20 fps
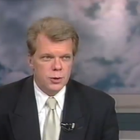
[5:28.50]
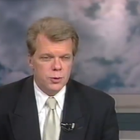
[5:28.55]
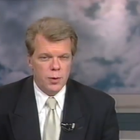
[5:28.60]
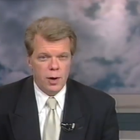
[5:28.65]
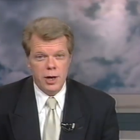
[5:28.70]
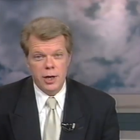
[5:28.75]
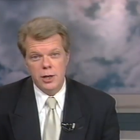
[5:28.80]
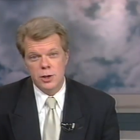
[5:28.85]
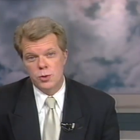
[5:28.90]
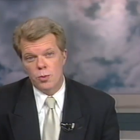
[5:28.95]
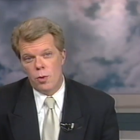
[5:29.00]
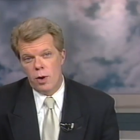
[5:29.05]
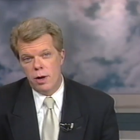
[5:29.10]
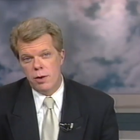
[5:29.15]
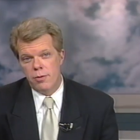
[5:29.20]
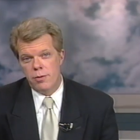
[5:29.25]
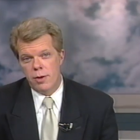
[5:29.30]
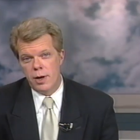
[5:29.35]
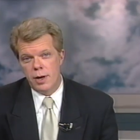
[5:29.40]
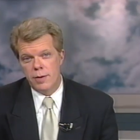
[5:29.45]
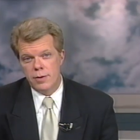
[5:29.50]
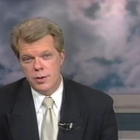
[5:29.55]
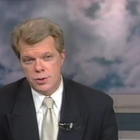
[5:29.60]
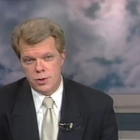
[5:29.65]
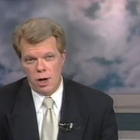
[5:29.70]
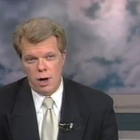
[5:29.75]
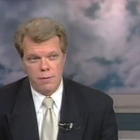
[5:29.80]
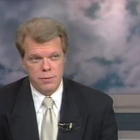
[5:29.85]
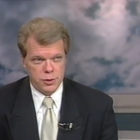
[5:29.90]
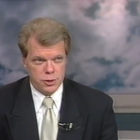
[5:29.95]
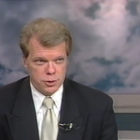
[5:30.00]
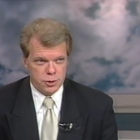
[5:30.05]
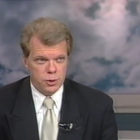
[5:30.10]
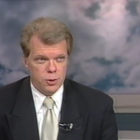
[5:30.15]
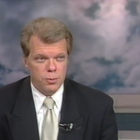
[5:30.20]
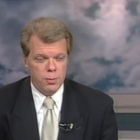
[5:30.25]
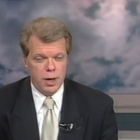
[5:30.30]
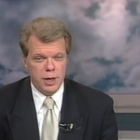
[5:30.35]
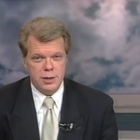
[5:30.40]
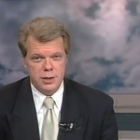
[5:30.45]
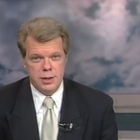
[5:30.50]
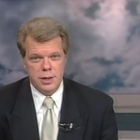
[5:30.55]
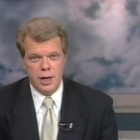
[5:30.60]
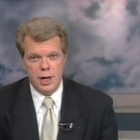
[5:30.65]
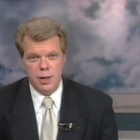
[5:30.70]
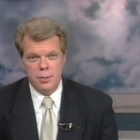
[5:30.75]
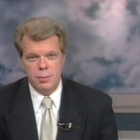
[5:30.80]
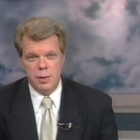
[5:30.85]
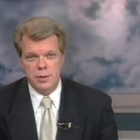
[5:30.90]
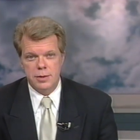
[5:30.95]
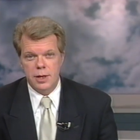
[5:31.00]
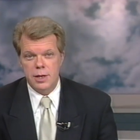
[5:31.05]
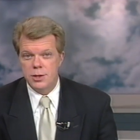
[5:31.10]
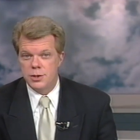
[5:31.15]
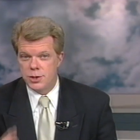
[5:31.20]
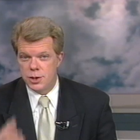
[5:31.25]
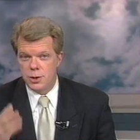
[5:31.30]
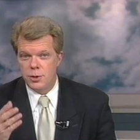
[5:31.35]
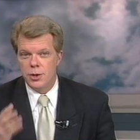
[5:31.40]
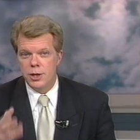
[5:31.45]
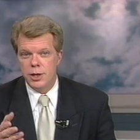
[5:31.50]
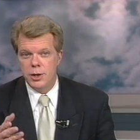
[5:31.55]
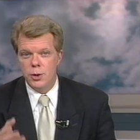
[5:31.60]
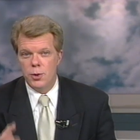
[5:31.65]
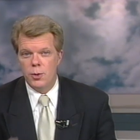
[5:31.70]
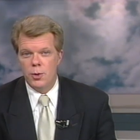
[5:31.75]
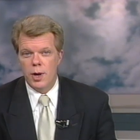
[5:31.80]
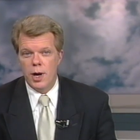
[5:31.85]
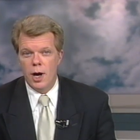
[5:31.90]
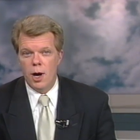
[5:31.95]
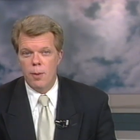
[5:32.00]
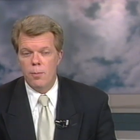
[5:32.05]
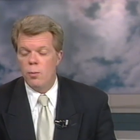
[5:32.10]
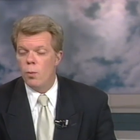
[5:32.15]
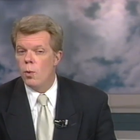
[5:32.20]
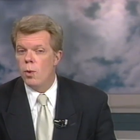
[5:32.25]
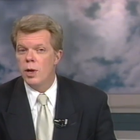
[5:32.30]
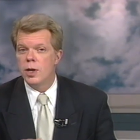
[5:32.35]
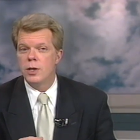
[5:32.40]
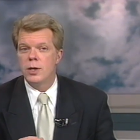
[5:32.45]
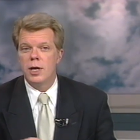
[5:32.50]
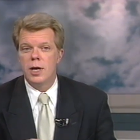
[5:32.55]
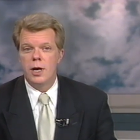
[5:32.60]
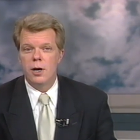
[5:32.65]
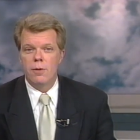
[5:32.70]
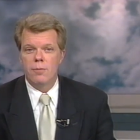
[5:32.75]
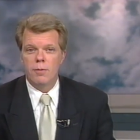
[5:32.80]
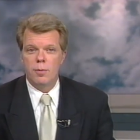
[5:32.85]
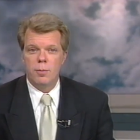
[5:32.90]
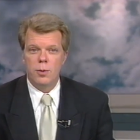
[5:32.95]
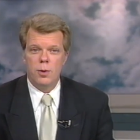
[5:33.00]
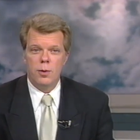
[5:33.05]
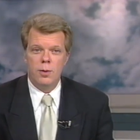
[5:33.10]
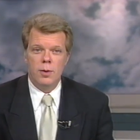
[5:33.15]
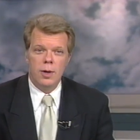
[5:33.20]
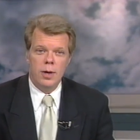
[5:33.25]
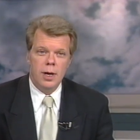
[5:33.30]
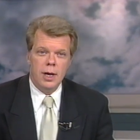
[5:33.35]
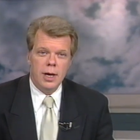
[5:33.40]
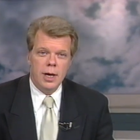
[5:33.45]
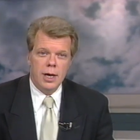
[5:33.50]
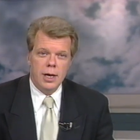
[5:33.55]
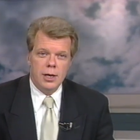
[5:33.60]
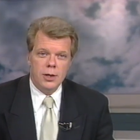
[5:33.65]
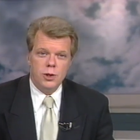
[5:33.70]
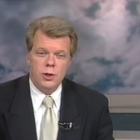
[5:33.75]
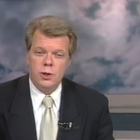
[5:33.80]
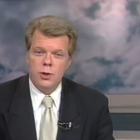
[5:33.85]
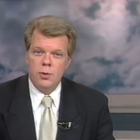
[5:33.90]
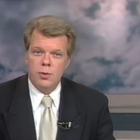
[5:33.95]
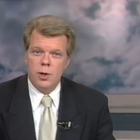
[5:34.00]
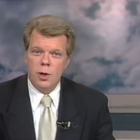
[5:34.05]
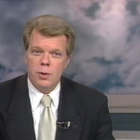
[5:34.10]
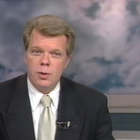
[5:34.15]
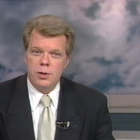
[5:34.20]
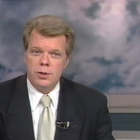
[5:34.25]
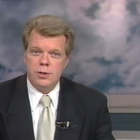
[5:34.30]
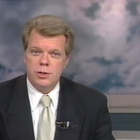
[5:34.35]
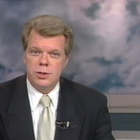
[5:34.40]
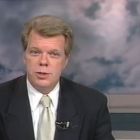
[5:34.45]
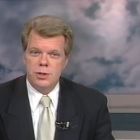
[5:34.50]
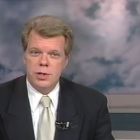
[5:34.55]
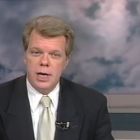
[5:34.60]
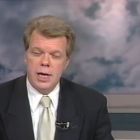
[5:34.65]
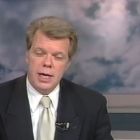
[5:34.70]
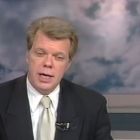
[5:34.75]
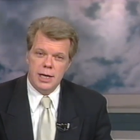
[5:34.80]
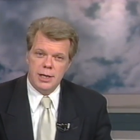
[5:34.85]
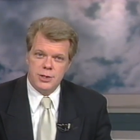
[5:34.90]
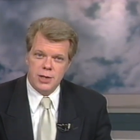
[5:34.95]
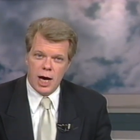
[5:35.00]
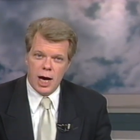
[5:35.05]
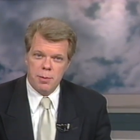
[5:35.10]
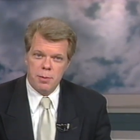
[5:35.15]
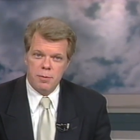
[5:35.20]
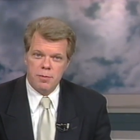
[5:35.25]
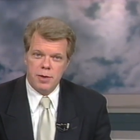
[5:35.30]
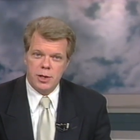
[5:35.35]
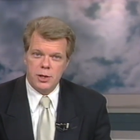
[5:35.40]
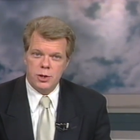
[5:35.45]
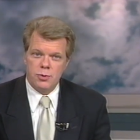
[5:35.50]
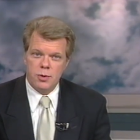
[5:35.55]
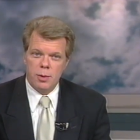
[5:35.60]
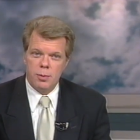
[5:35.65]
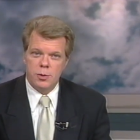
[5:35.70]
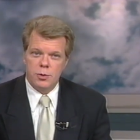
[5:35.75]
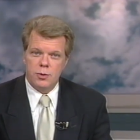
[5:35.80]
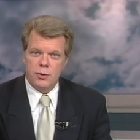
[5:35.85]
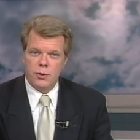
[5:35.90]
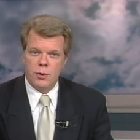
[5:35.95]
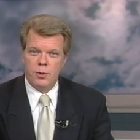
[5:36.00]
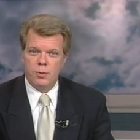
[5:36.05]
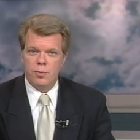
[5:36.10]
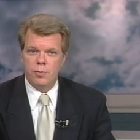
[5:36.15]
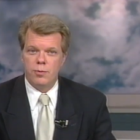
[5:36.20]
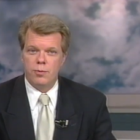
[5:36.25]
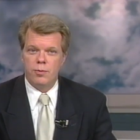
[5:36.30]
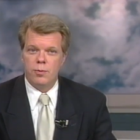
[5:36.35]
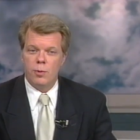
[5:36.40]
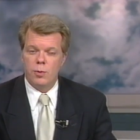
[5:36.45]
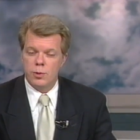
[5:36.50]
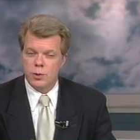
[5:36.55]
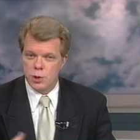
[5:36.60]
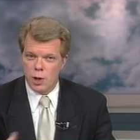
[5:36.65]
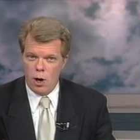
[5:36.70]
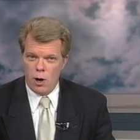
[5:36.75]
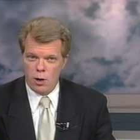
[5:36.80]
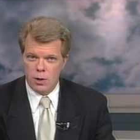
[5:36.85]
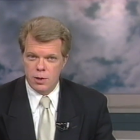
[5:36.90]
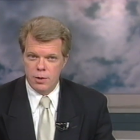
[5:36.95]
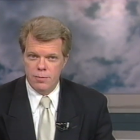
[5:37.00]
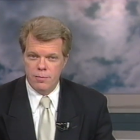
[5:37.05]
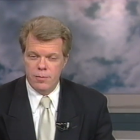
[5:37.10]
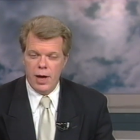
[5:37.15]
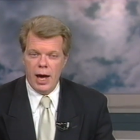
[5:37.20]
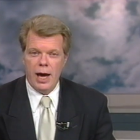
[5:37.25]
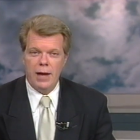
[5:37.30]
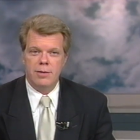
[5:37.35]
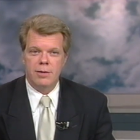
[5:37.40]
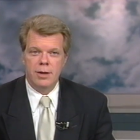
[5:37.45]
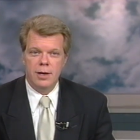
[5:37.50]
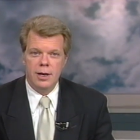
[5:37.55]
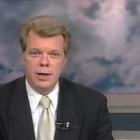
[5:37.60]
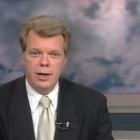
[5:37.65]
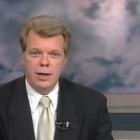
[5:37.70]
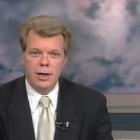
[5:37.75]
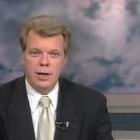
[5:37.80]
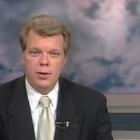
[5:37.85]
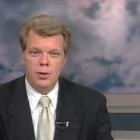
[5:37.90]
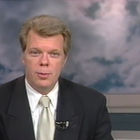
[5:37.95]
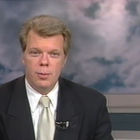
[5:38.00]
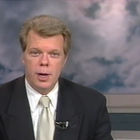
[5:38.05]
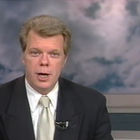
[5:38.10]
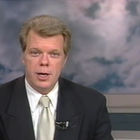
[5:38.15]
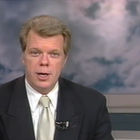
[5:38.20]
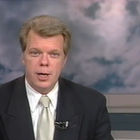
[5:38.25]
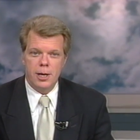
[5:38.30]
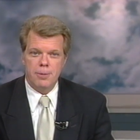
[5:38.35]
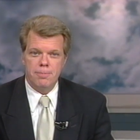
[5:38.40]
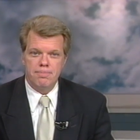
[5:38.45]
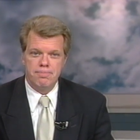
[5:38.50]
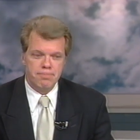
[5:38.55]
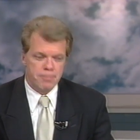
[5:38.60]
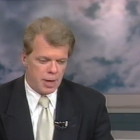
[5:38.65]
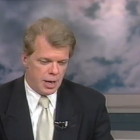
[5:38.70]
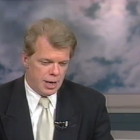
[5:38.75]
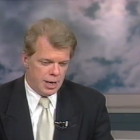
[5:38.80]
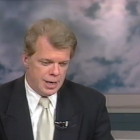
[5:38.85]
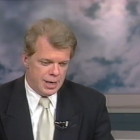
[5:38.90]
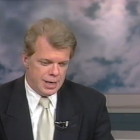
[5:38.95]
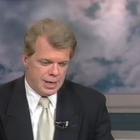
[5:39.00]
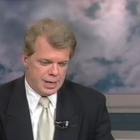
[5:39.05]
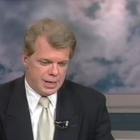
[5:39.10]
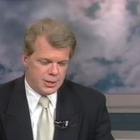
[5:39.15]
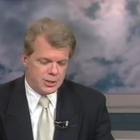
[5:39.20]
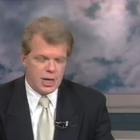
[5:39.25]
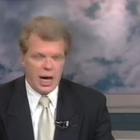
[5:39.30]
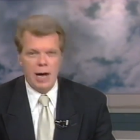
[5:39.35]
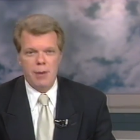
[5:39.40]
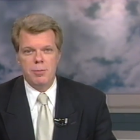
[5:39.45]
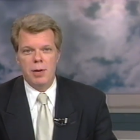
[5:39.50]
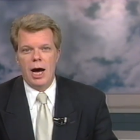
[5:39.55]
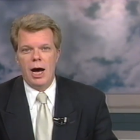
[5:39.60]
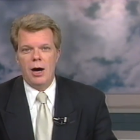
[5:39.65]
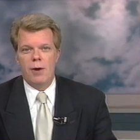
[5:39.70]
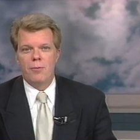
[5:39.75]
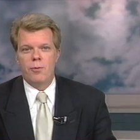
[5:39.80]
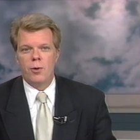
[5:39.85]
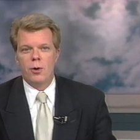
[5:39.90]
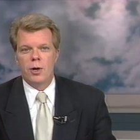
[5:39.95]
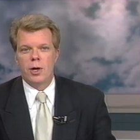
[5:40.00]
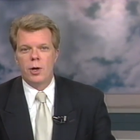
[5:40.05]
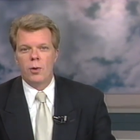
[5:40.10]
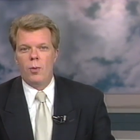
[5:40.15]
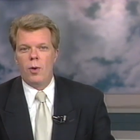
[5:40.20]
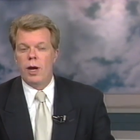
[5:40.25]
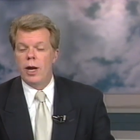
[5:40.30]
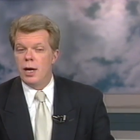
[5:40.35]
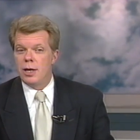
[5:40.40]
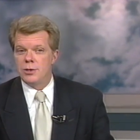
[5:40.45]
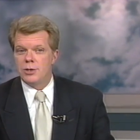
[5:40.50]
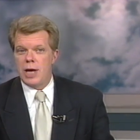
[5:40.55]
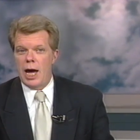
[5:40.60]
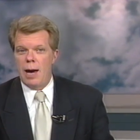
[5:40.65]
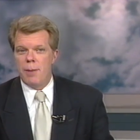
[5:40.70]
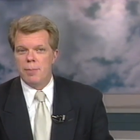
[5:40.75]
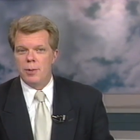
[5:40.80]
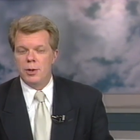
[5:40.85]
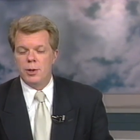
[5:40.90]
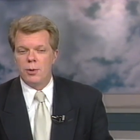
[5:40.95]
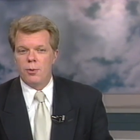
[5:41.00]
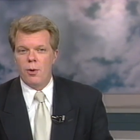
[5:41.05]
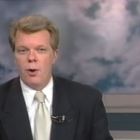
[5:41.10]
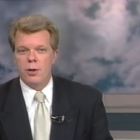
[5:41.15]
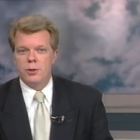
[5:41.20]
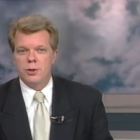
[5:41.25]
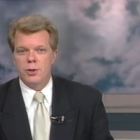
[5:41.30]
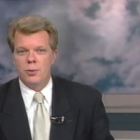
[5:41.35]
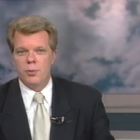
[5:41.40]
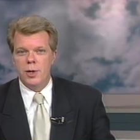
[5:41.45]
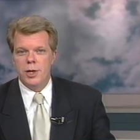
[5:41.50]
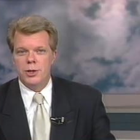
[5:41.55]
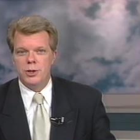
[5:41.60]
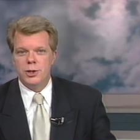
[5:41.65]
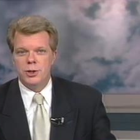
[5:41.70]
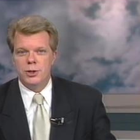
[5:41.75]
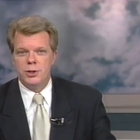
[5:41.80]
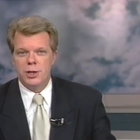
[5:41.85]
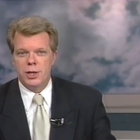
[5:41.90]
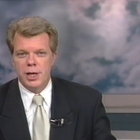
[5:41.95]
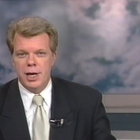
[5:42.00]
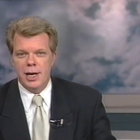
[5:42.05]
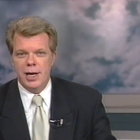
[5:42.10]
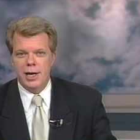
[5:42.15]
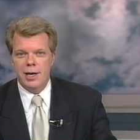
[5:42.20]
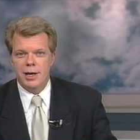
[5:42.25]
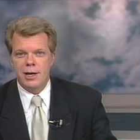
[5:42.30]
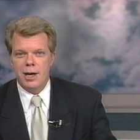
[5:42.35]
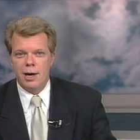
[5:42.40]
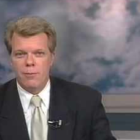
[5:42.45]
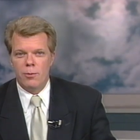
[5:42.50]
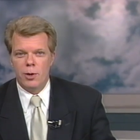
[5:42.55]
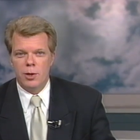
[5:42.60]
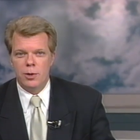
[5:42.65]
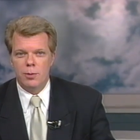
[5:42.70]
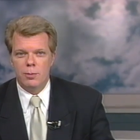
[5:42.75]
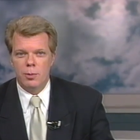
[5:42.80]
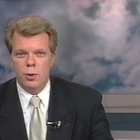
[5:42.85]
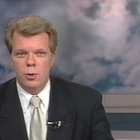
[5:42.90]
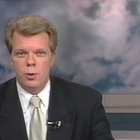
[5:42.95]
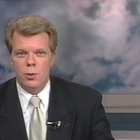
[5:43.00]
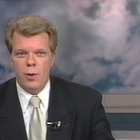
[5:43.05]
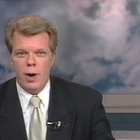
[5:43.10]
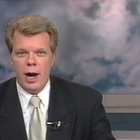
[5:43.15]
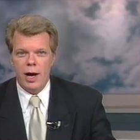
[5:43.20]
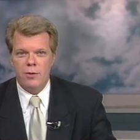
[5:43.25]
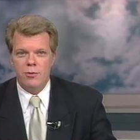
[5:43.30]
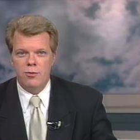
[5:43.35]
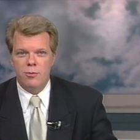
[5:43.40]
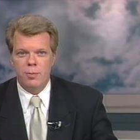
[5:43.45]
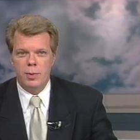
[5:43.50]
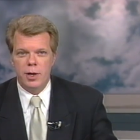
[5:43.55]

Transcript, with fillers: Training is one thing. These officers who met today admit they still need your help, wanting to hear from you should you notice any type of extremist groups or talk of that in the making. Time now for a look at what else happened across the region today. Covering the bluegrass